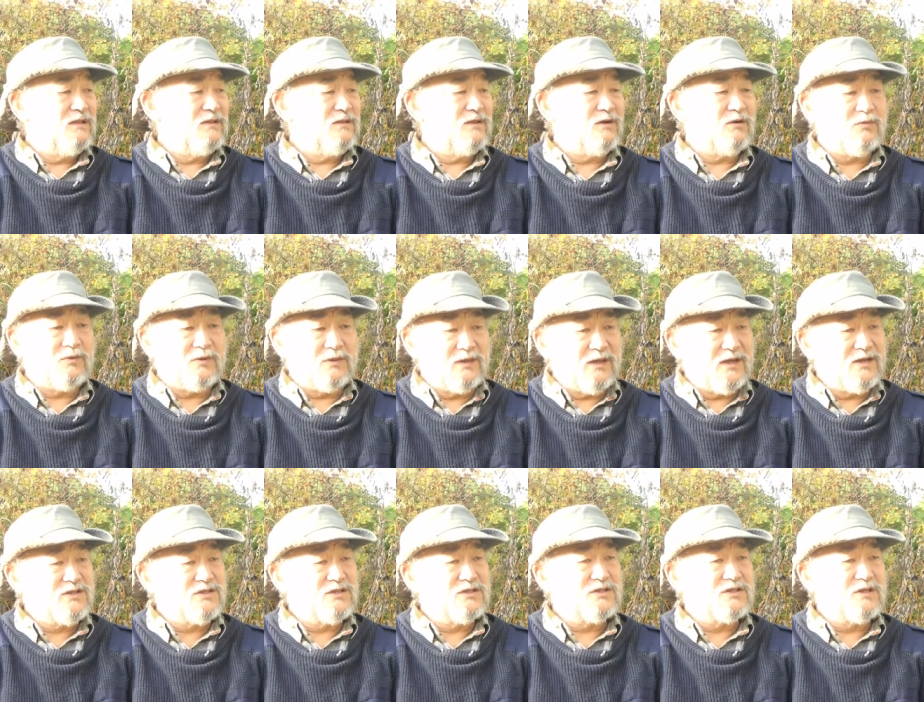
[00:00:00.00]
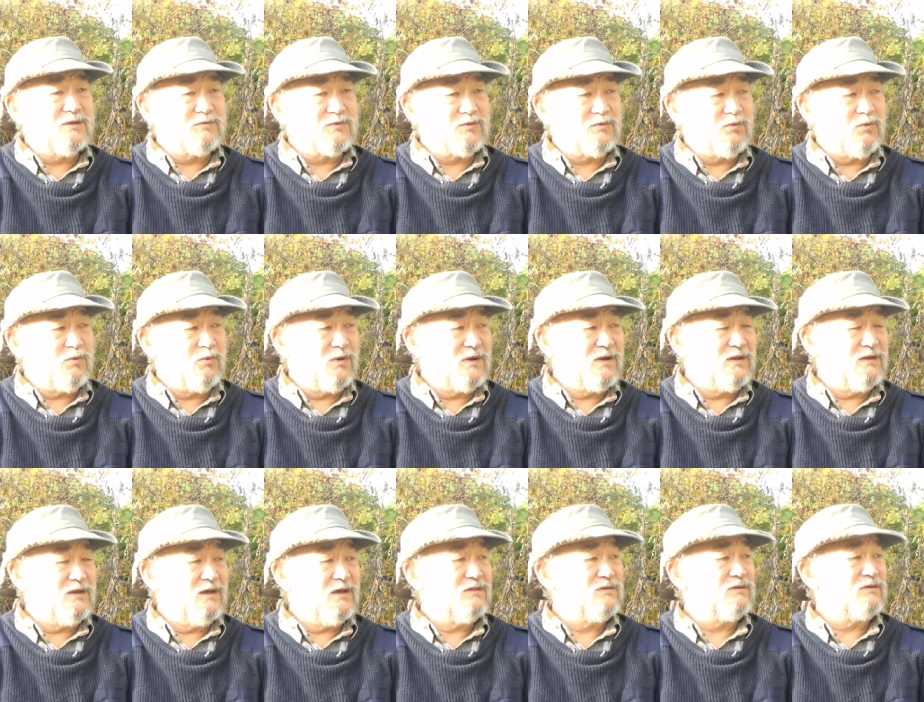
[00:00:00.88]
their relationships with one
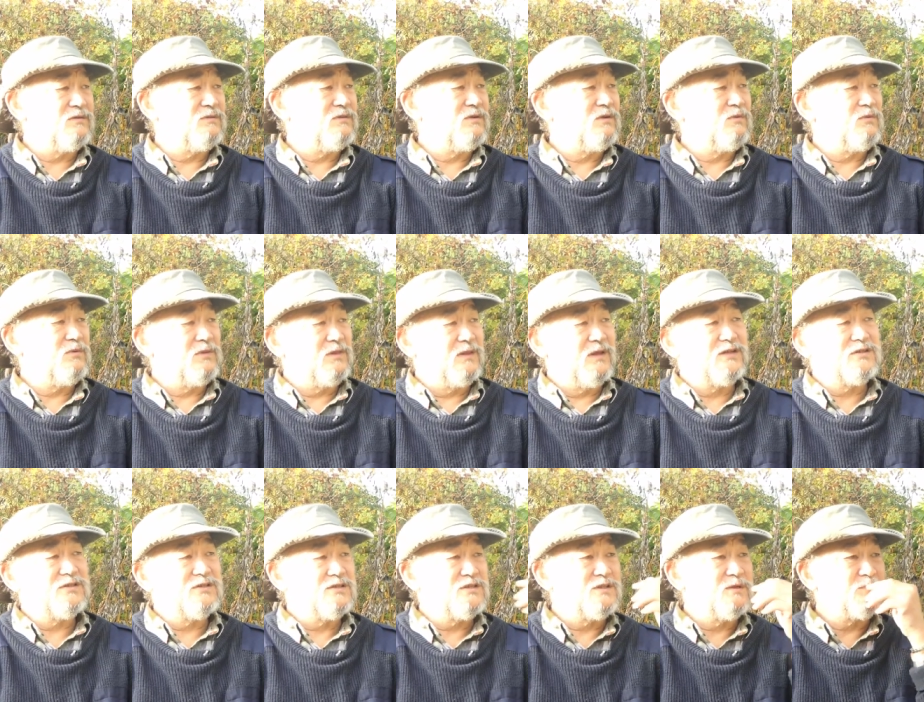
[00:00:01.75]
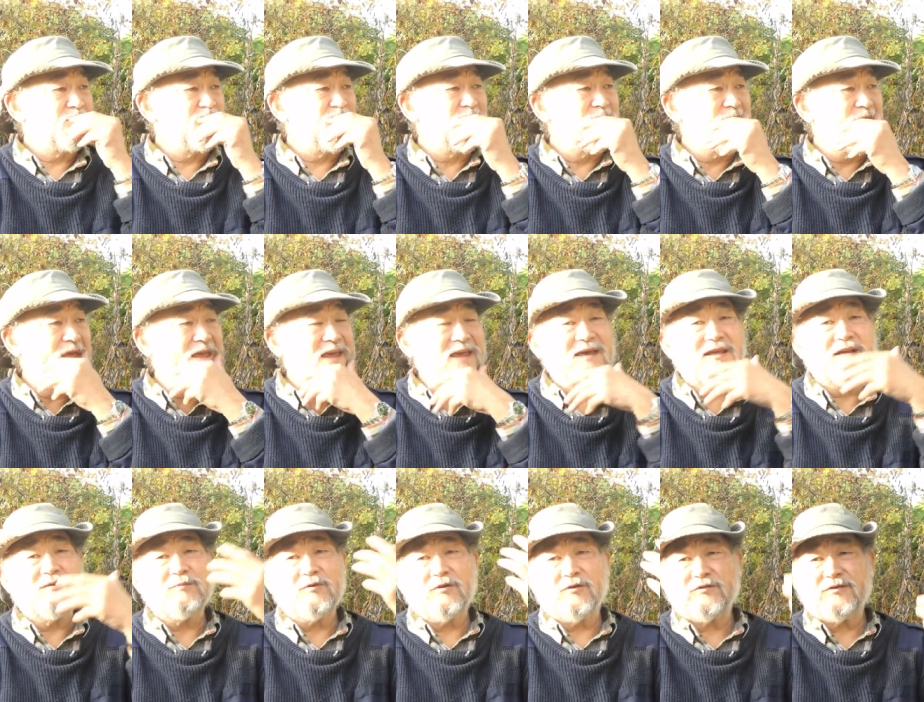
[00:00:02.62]
another, their relationships with
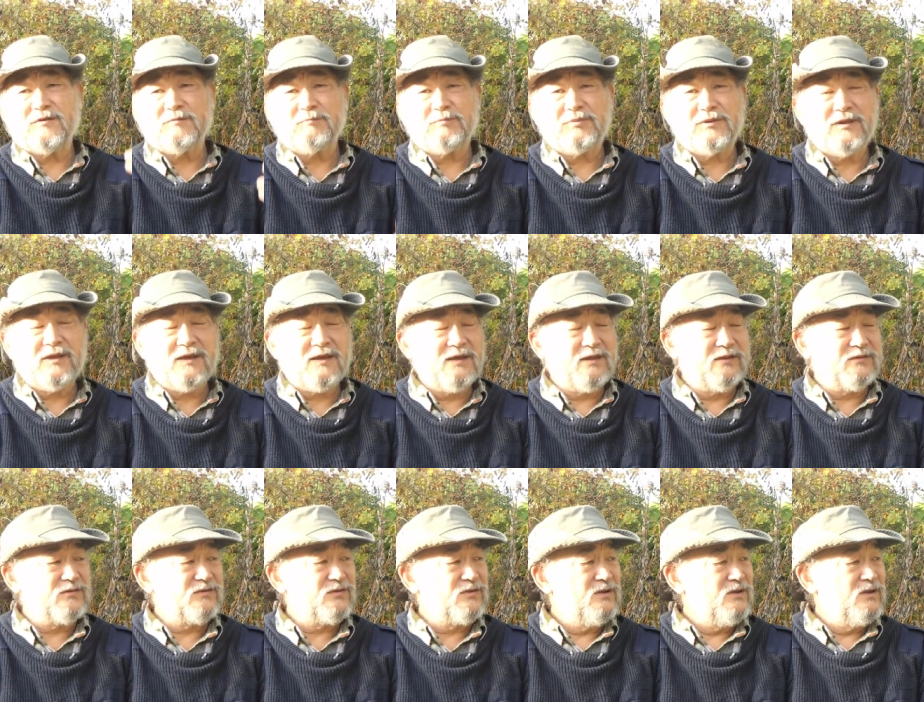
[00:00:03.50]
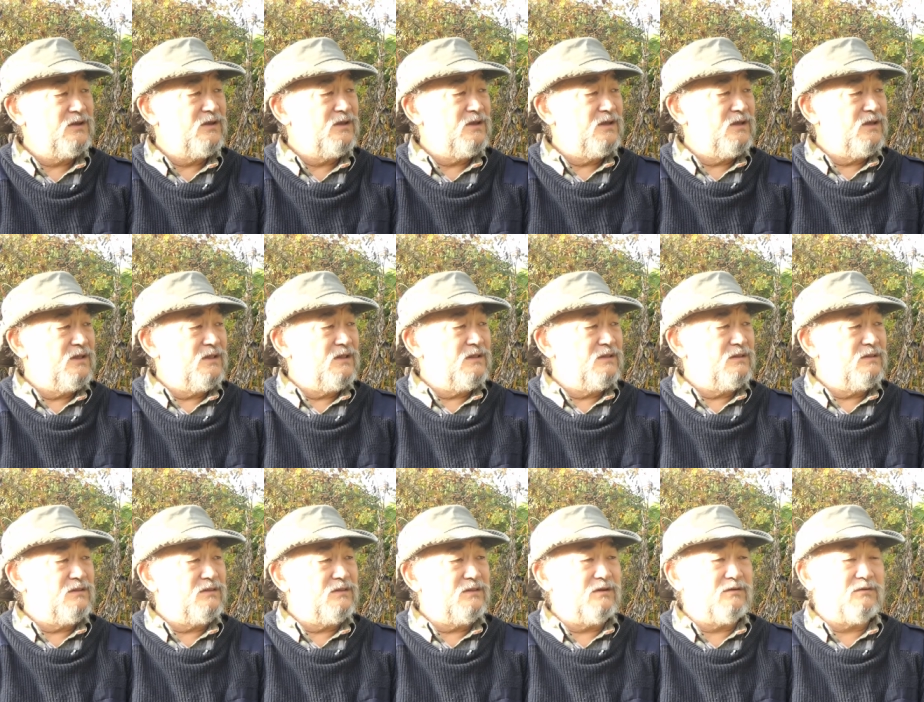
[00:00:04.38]
animals and plants,
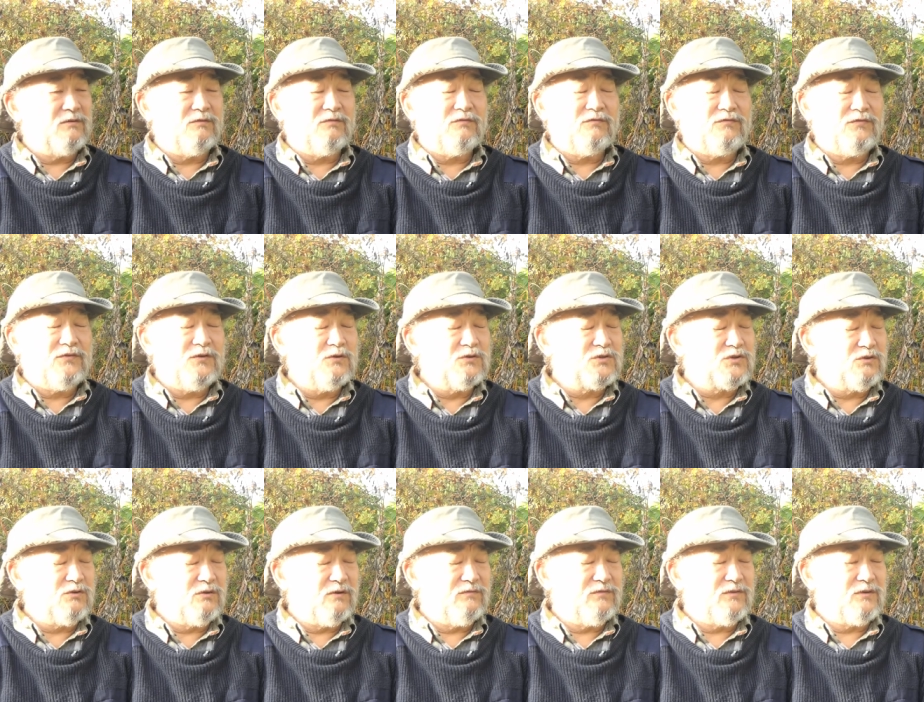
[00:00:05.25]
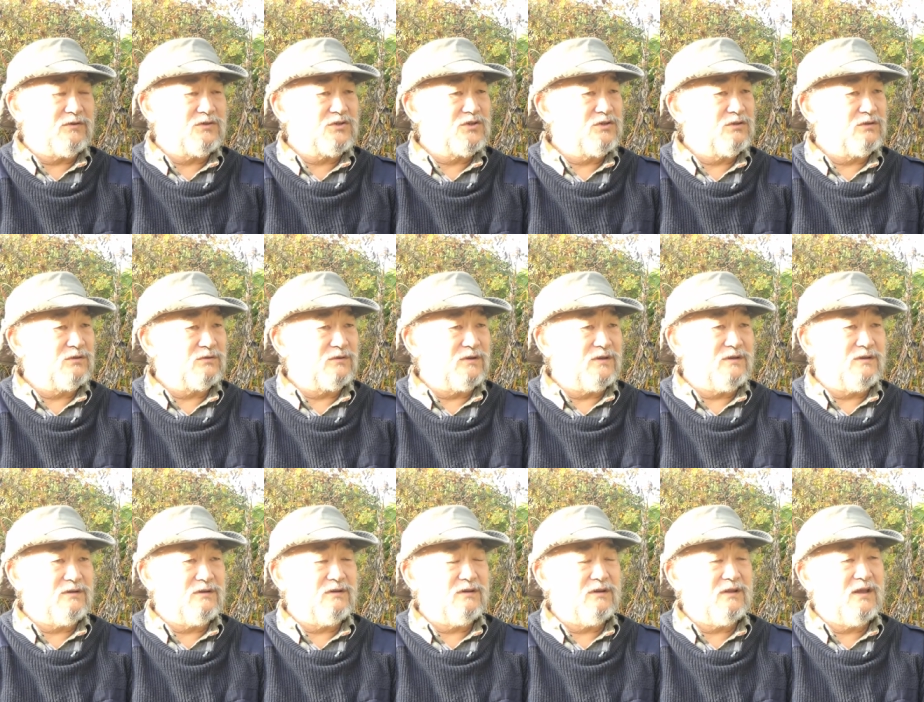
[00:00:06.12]
the future of their
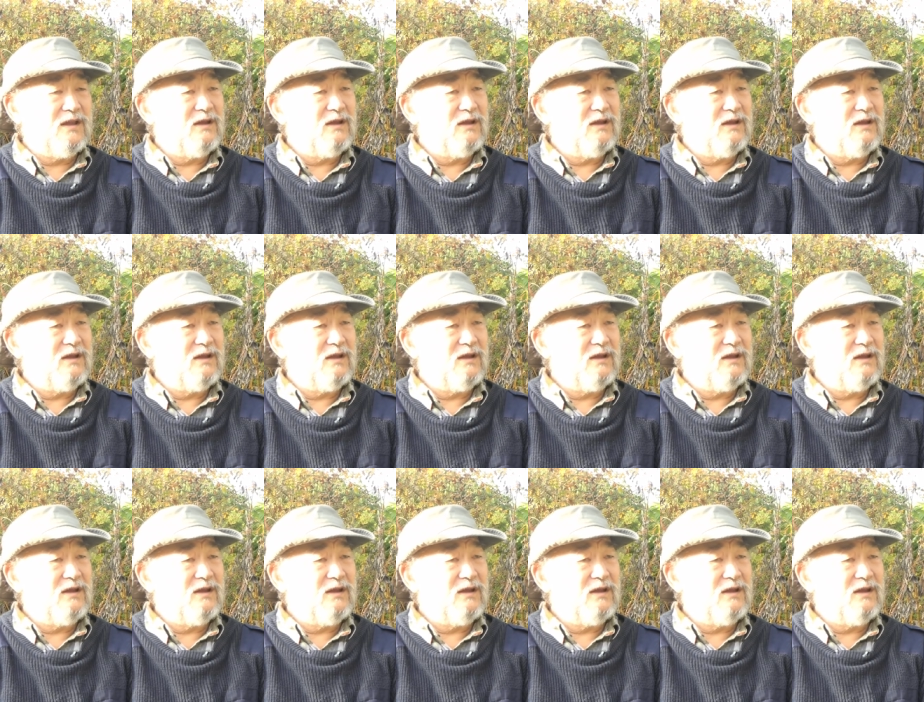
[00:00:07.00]
children.